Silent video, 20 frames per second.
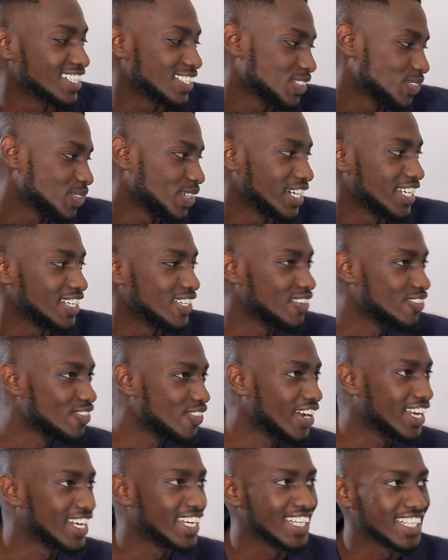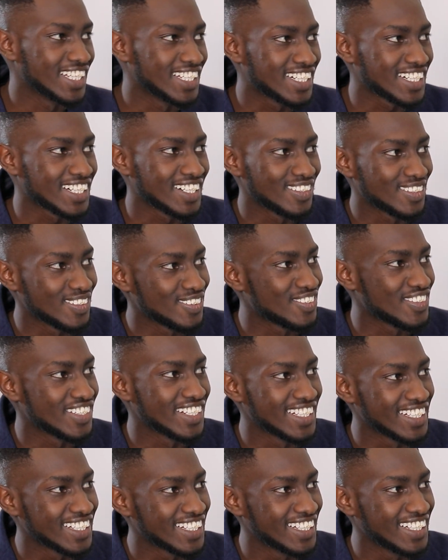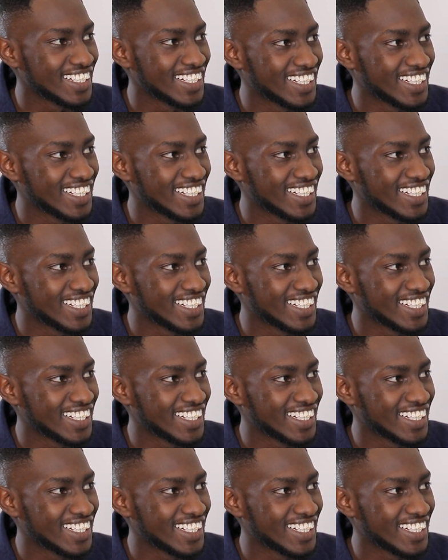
that's why you're branding out of Rwanda.